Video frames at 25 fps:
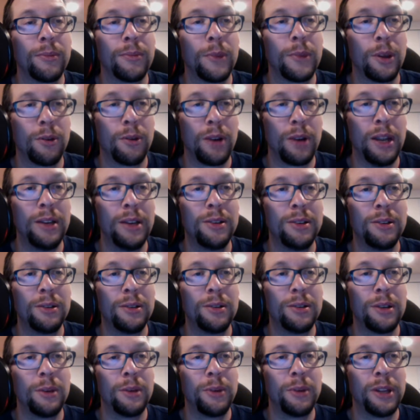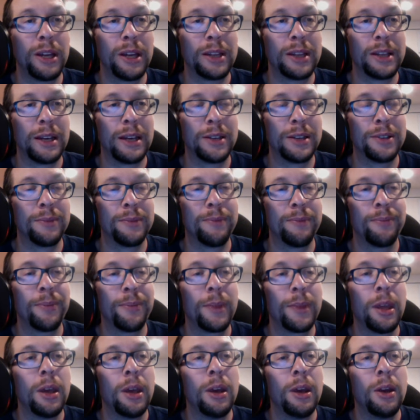All right, we like that.
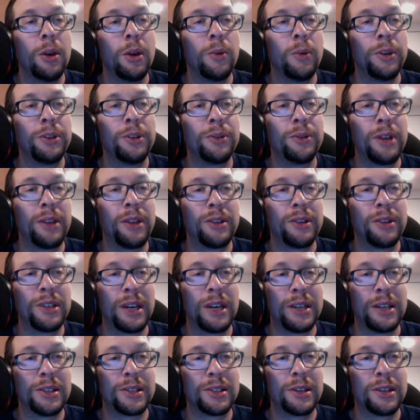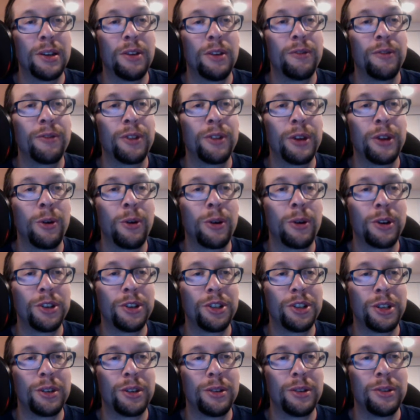We do another test for the
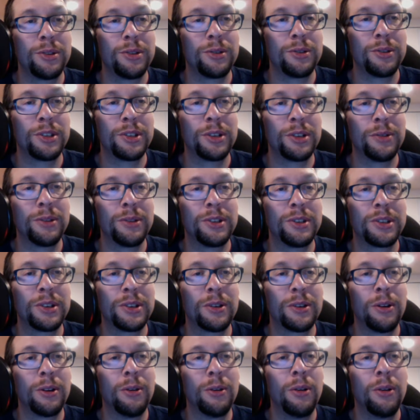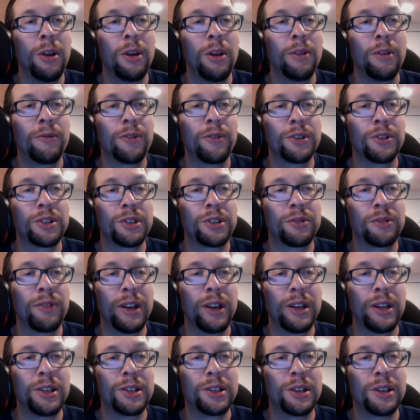origin. So 0 and 0 versus a
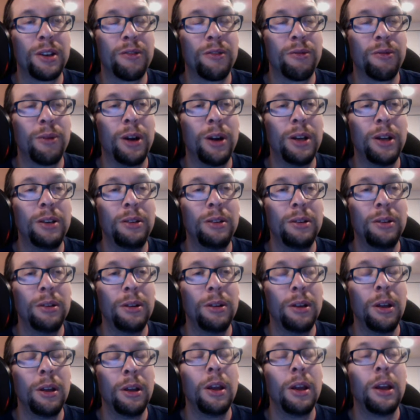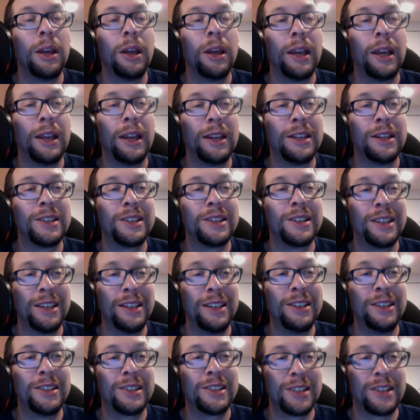radius of 1. It is
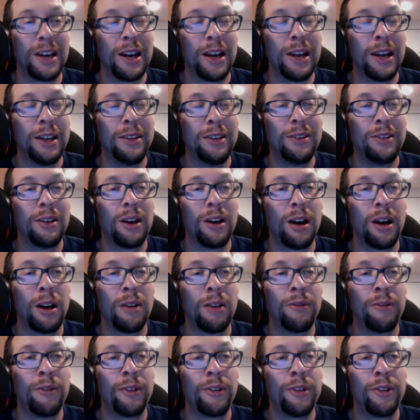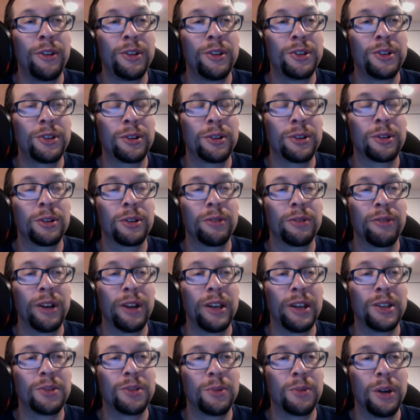inside of the circle of
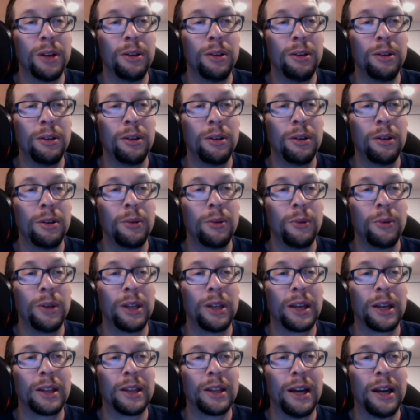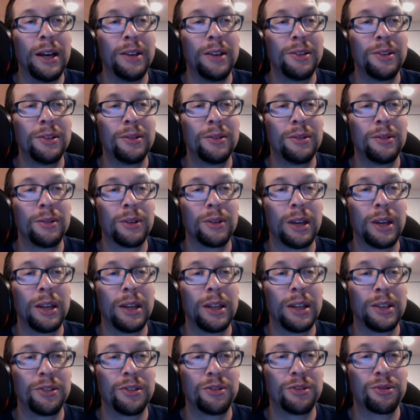radius 1. We like that. Okay,
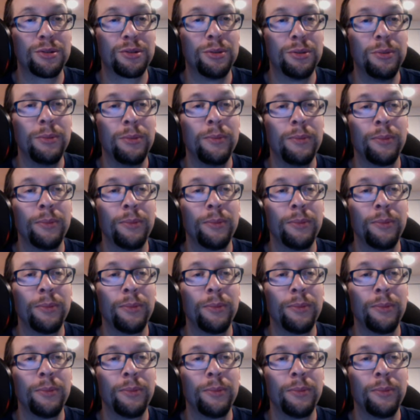that's true.